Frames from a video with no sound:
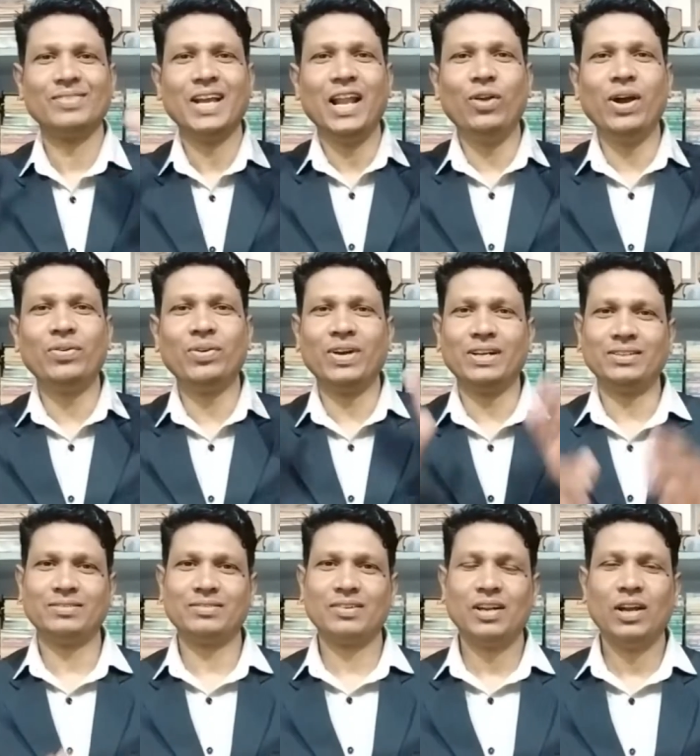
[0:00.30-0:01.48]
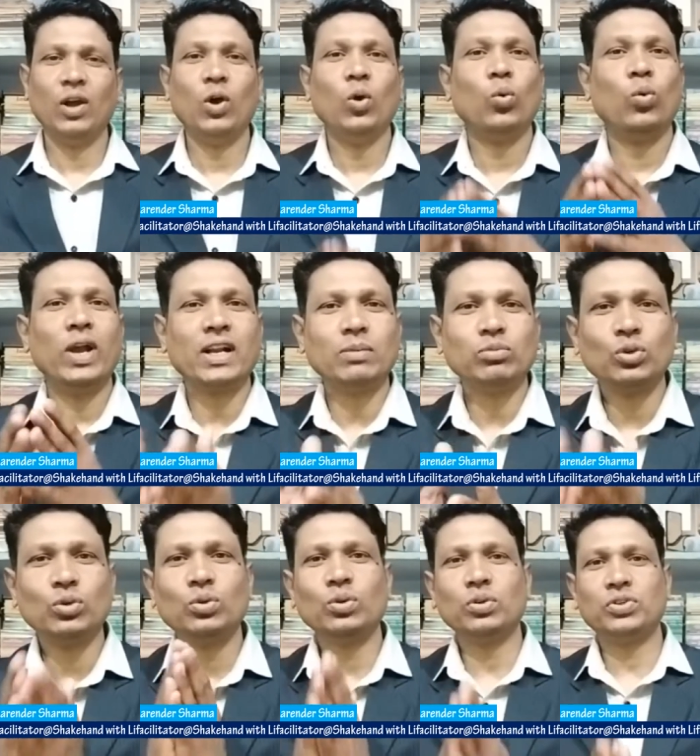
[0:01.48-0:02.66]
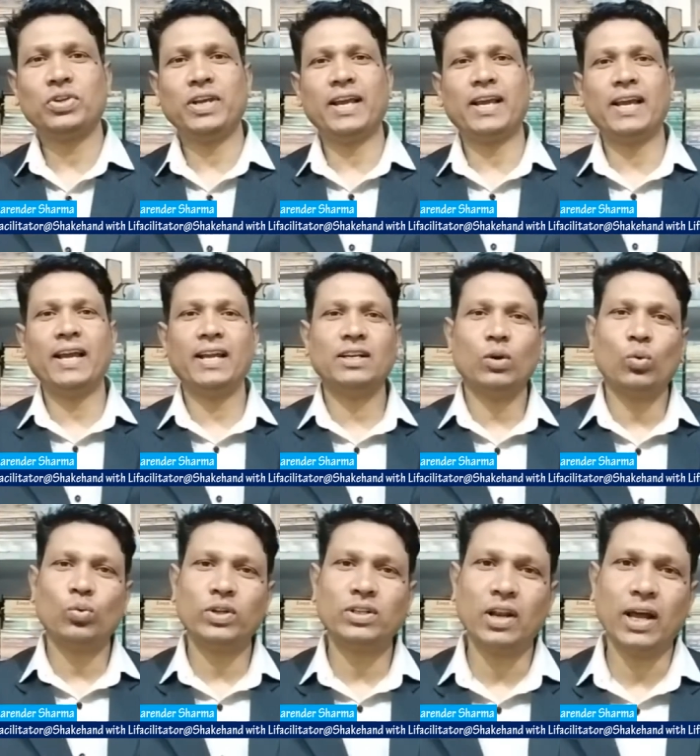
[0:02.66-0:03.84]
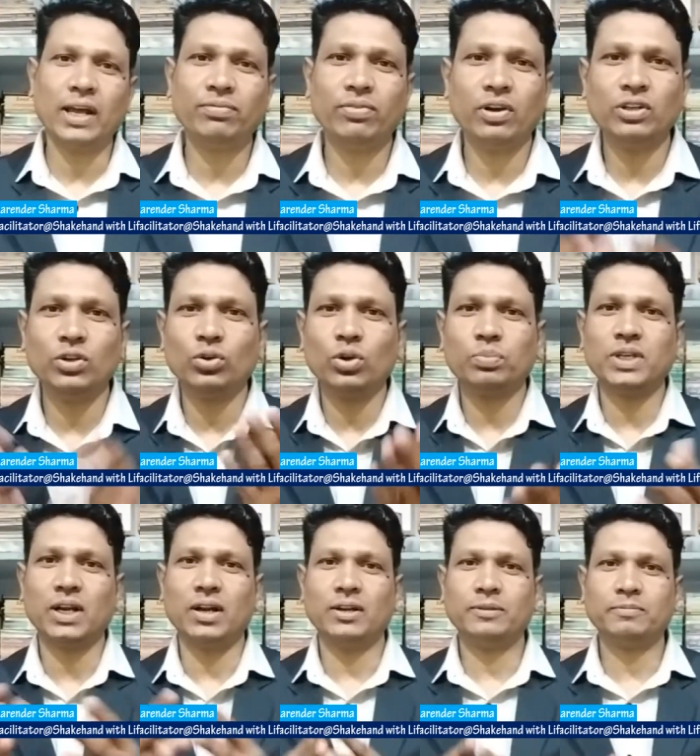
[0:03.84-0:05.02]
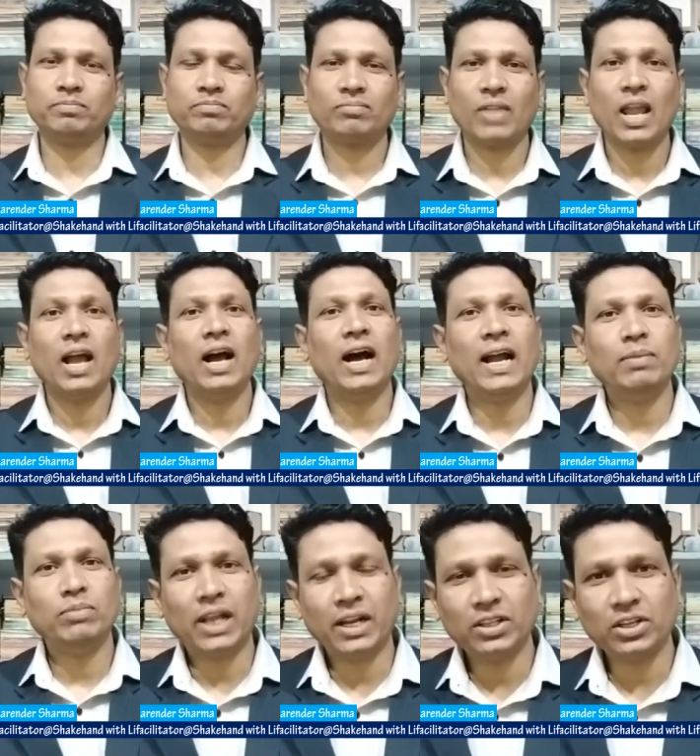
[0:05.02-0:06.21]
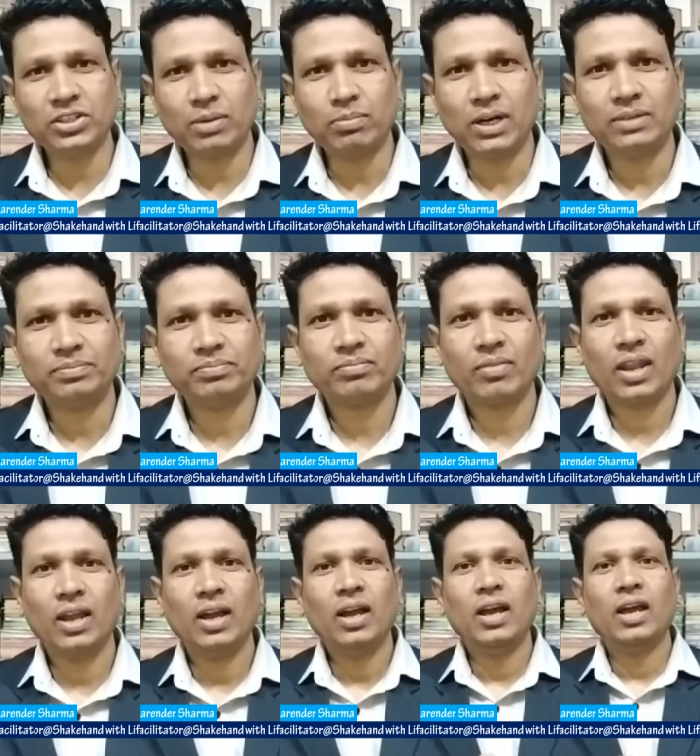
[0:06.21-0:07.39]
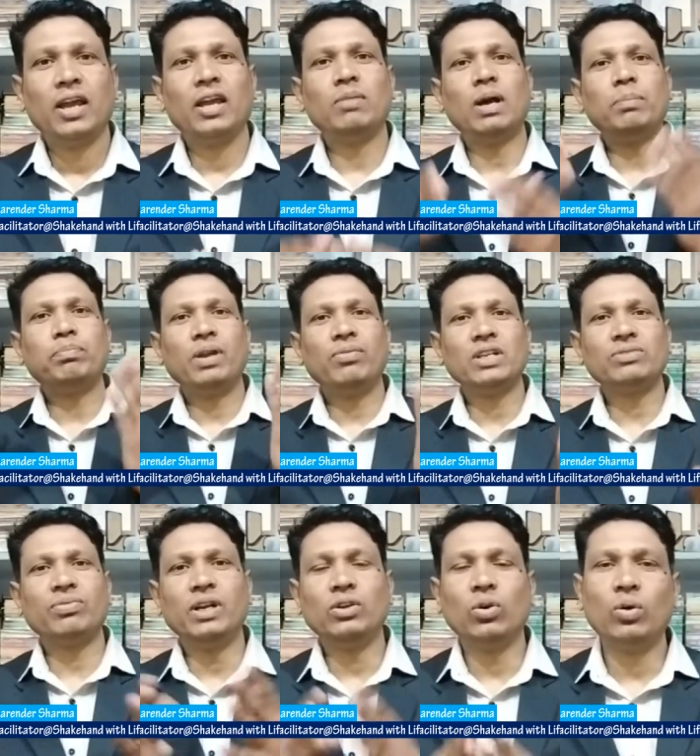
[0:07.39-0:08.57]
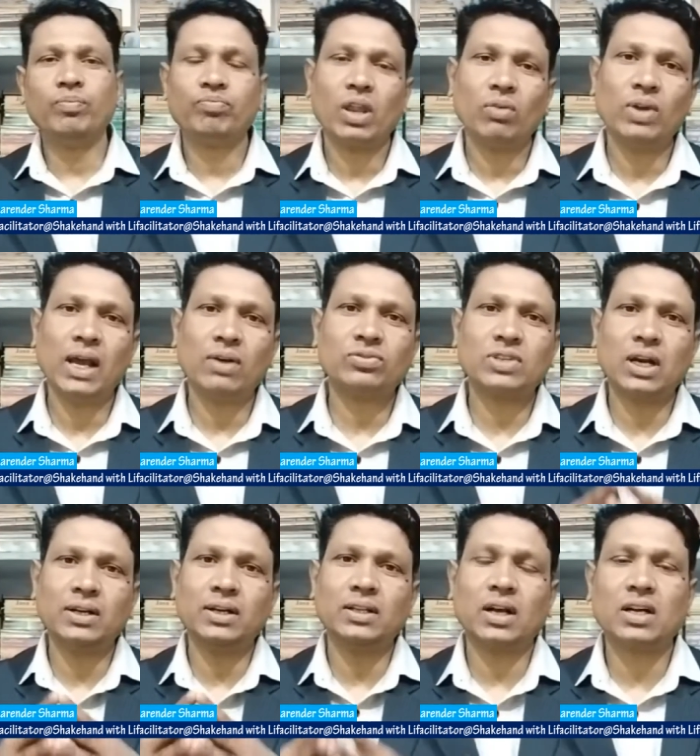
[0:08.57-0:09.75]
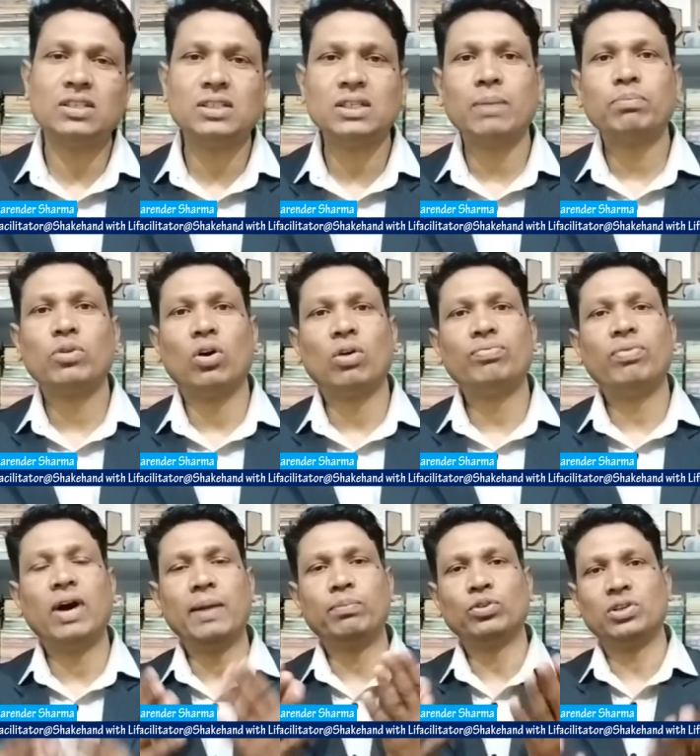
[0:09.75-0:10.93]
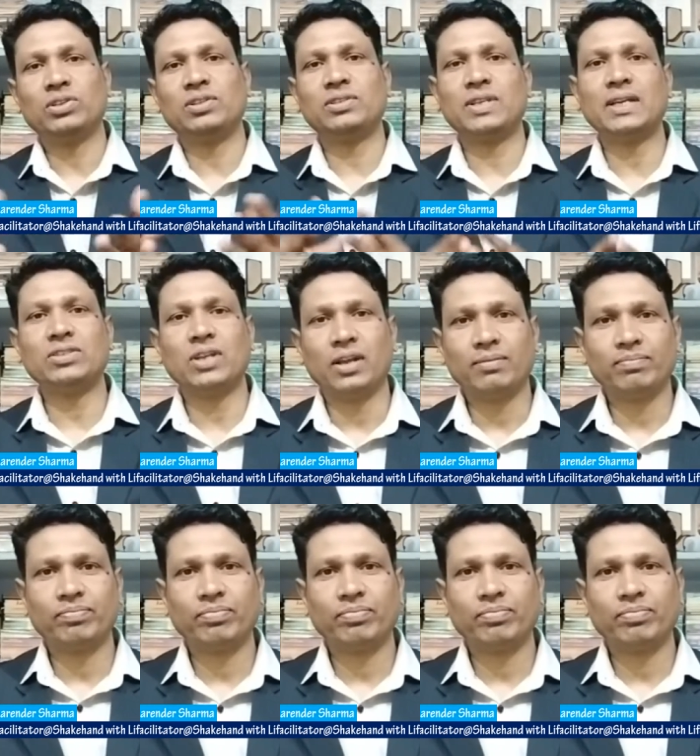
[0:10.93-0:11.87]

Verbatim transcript: Hello everyone, welcome to Shakehand with Life YouTube channel. I am Narendra Sharma. In my previous video, we have studied the concept of hypothesis testing.